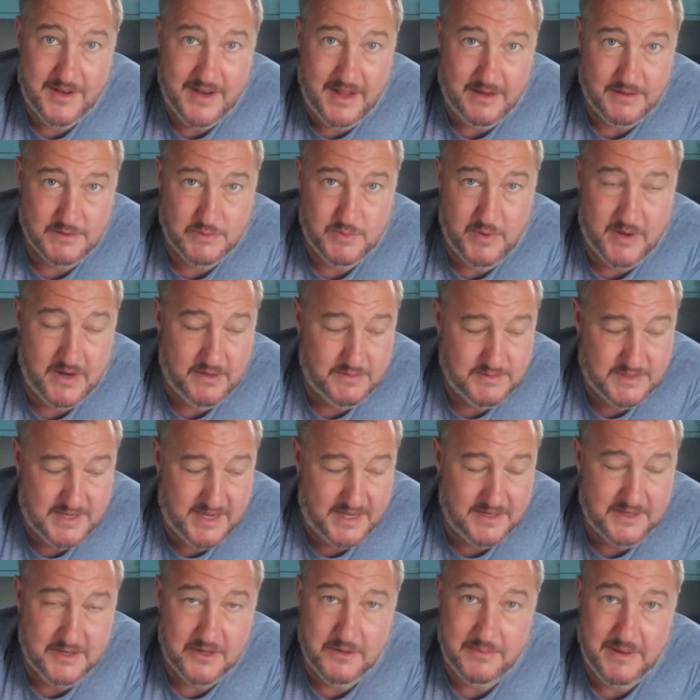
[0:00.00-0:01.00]
That was when I was
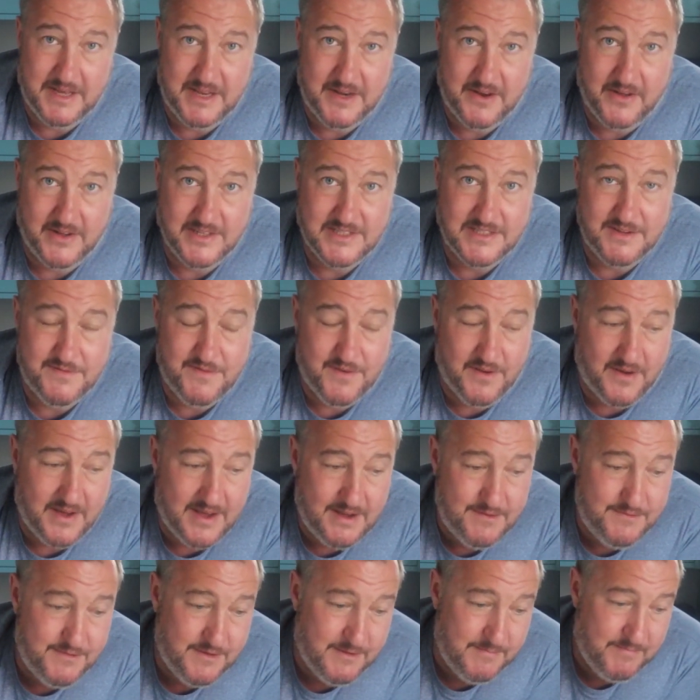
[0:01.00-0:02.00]
saying doing a bit of 9 to
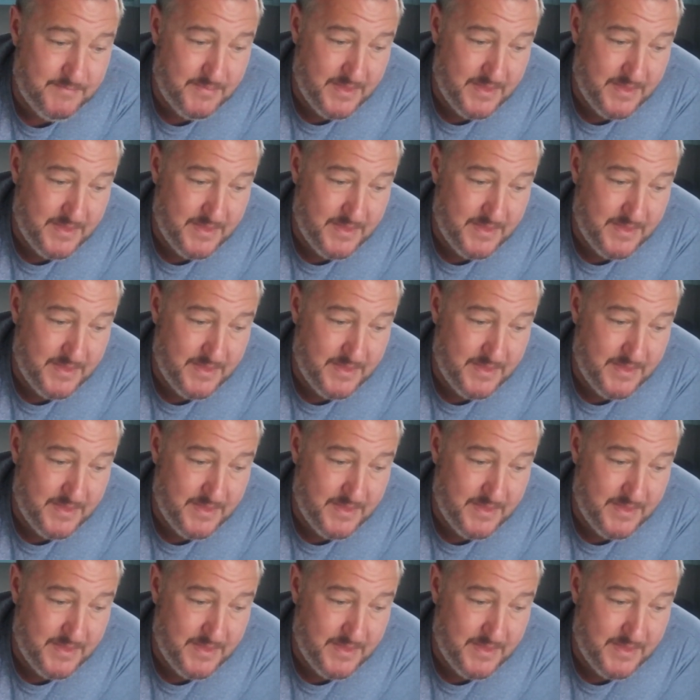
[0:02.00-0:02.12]
5.